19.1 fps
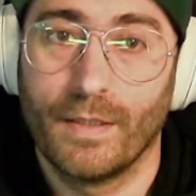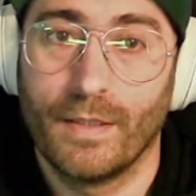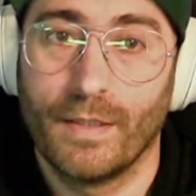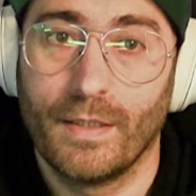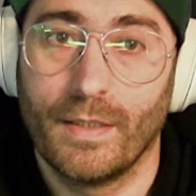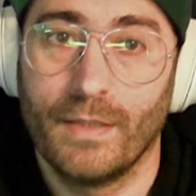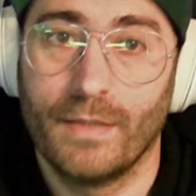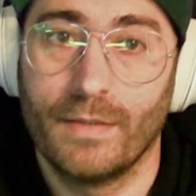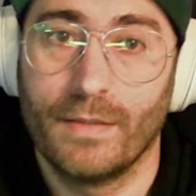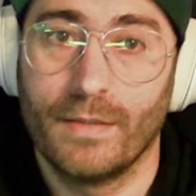
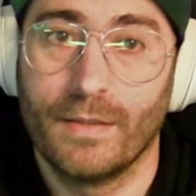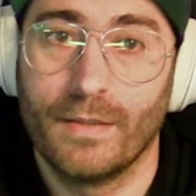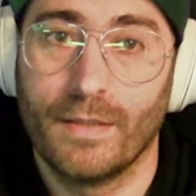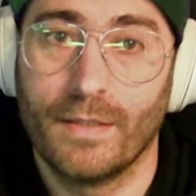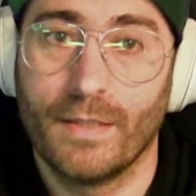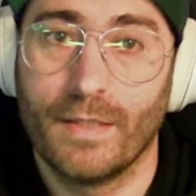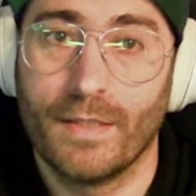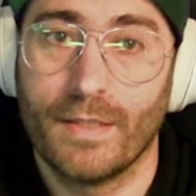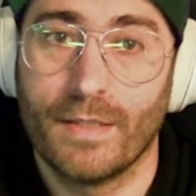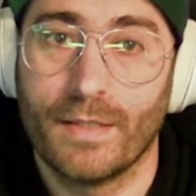it
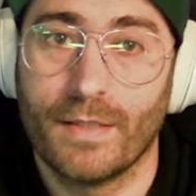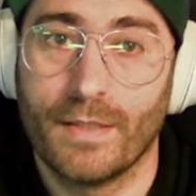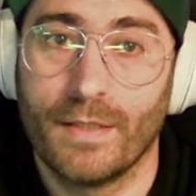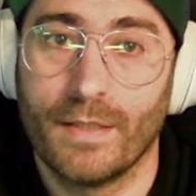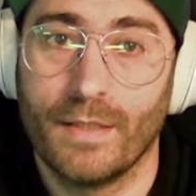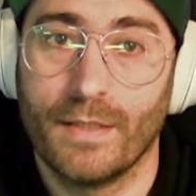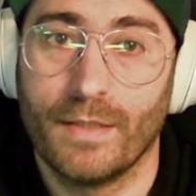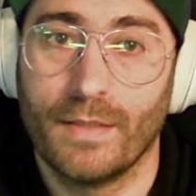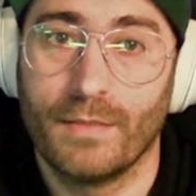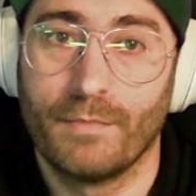is
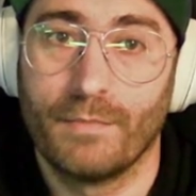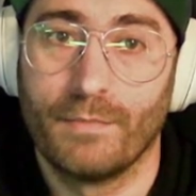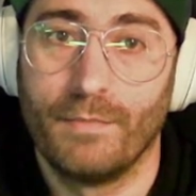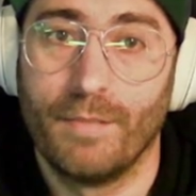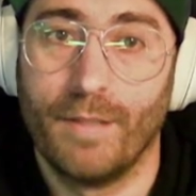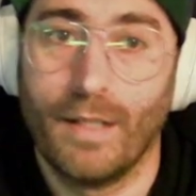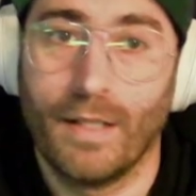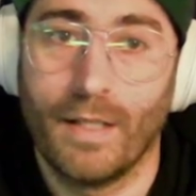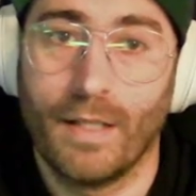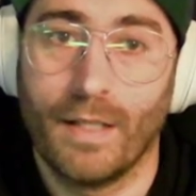hit
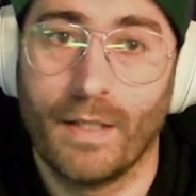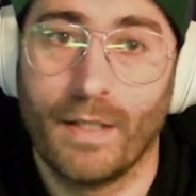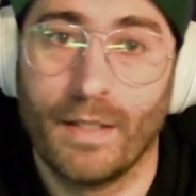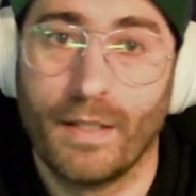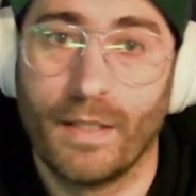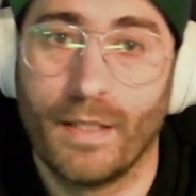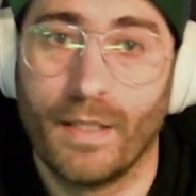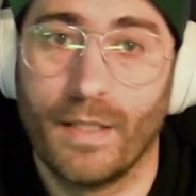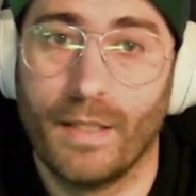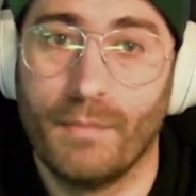by
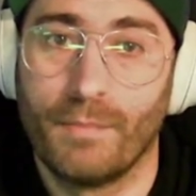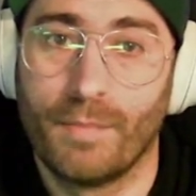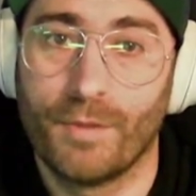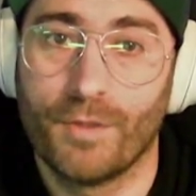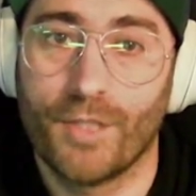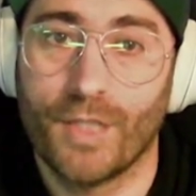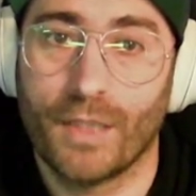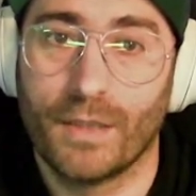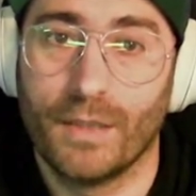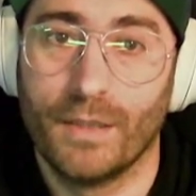a
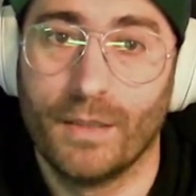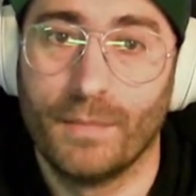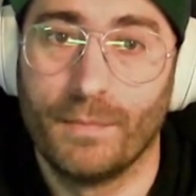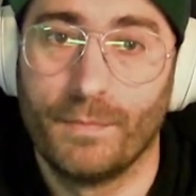projectile.